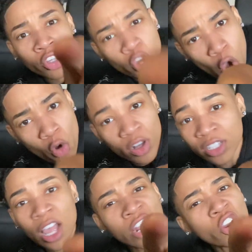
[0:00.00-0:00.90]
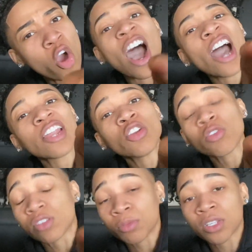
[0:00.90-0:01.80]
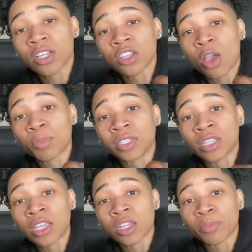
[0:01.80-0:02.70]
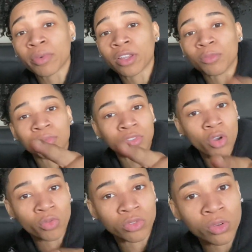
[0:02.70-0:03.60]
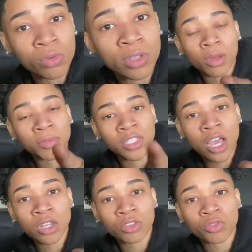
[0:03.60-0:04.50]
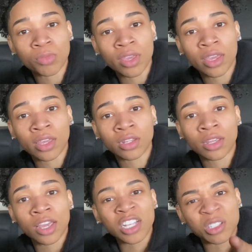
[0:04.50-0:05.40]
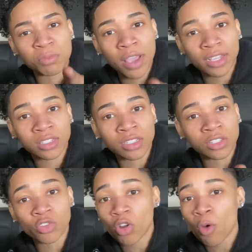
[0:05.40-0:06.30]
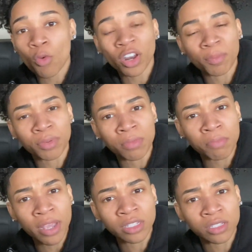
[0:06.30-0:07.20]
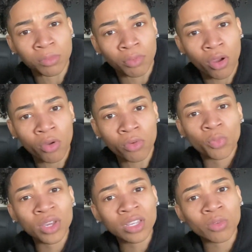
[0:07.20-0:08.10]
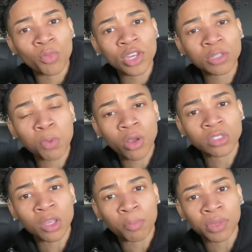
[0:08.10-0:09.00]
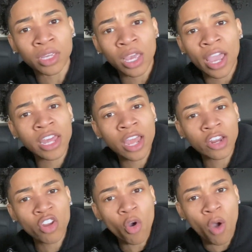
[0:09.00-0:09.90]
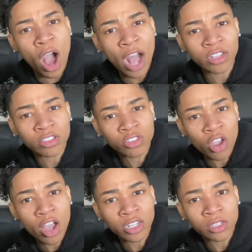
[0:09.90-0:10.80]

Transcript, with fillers: You, cause I know, I know sometimes y'all be thinking about it, but don't do I'm telling you, man, it's messy. You don't want to be messy, bro. We, we supposed to be, it ain't no hot stud